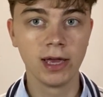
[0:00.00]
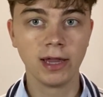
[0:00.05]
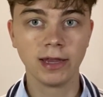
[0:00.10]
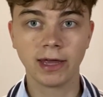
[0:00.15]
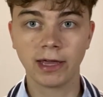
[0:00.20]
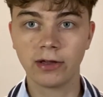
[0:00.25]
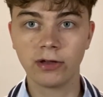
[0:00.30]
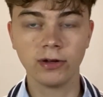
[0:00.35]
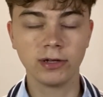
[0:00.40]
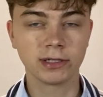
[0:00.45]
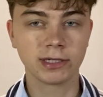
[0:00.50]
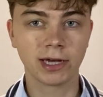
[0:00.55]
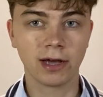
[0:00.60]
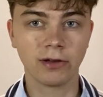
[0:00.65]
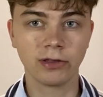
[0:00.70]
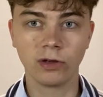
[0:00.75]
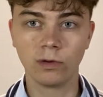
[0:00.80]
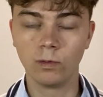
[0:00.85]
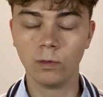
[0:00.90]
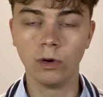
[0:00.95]
They couldn't tell
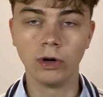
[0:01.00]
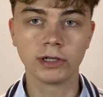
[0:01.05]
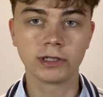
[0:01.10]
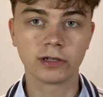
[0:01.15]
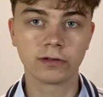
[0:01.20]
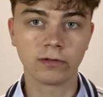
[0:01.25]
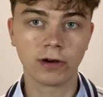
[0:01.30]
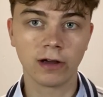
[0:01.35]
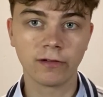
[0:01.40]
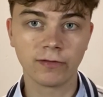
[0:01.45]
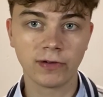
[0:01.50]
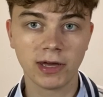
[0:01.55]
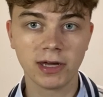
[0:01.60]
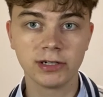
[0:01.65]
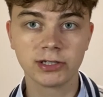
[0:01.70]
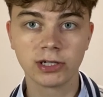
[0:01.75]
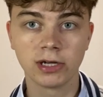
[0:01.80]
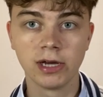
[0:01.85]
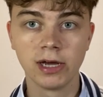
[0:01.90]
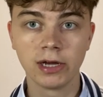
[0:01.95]
you what to write for
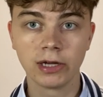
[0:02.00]
each.